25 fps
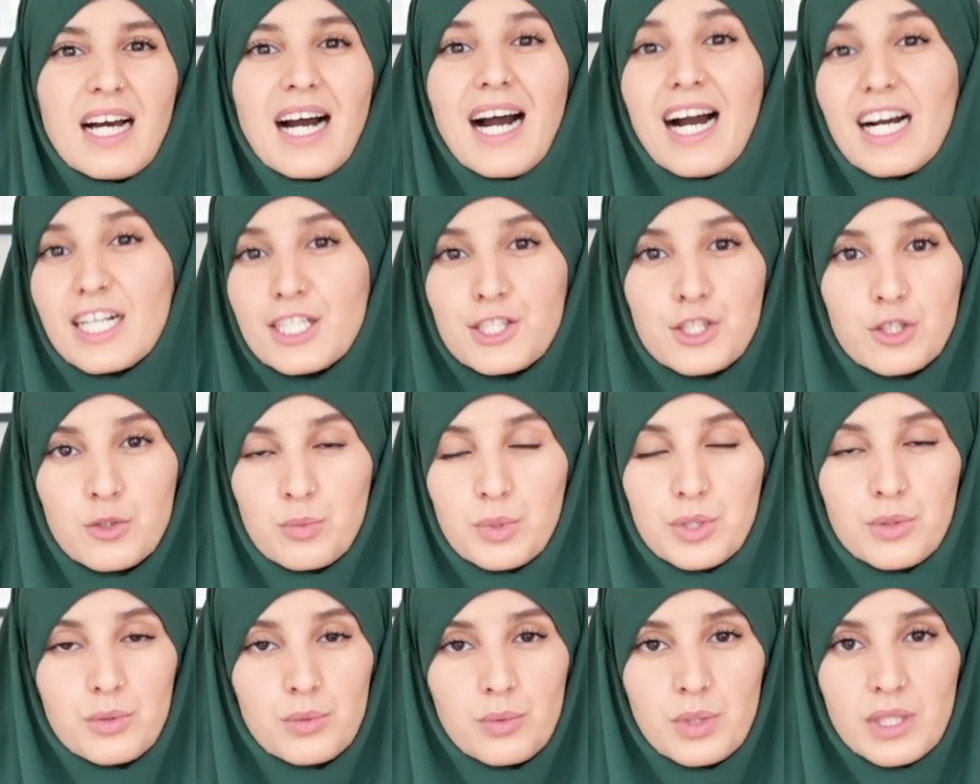I should
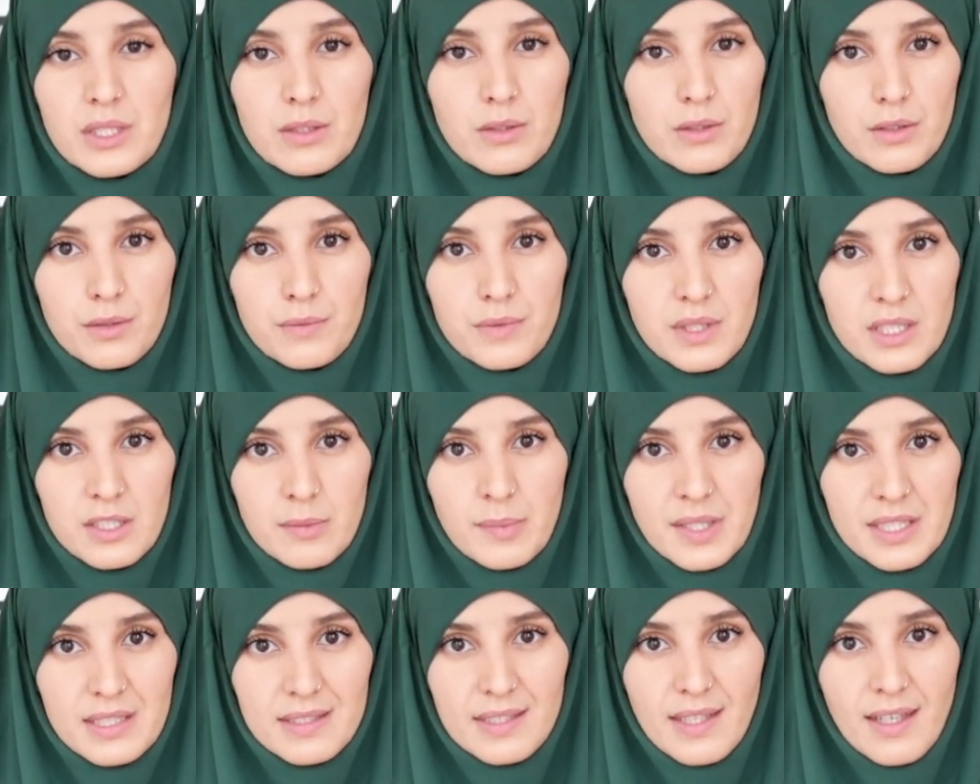be doing all of
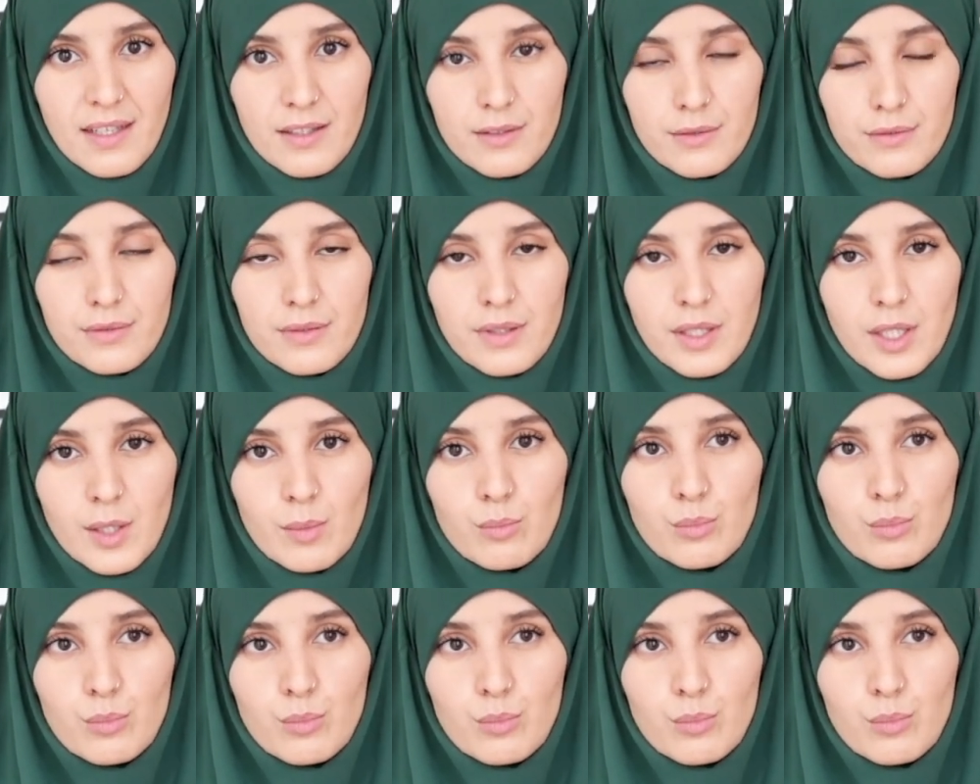this myself.